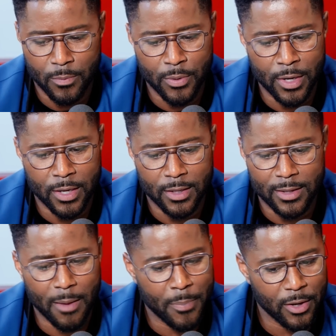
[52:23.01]
but
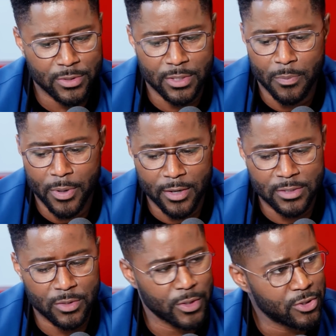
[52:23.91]
that pales in
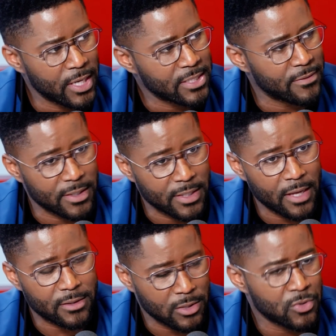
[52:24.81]
comparison to what you guys have done.
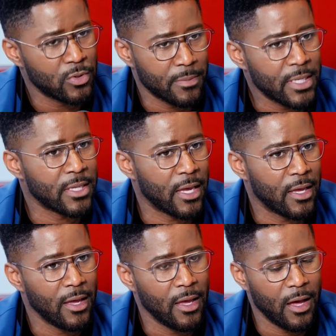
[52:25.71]
I truly mean that.
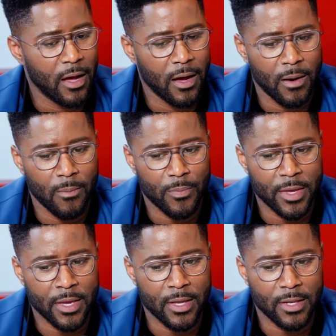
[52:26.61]

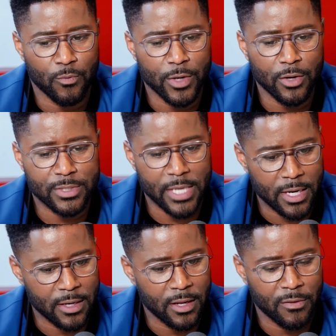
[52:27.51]
And we don't say
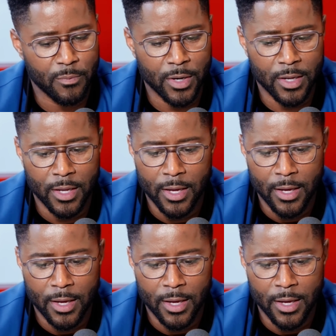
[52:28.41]
it enough, but